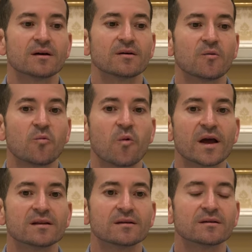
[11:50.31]

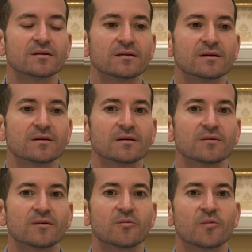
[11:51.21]
when
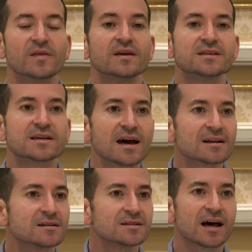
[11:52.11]
there's a
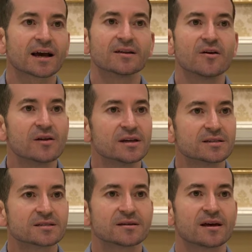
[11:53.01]
catalyst like an
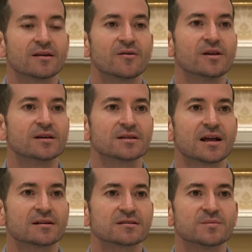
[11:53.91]
earnings
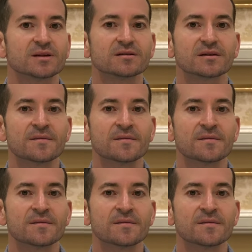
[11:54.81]
announcement,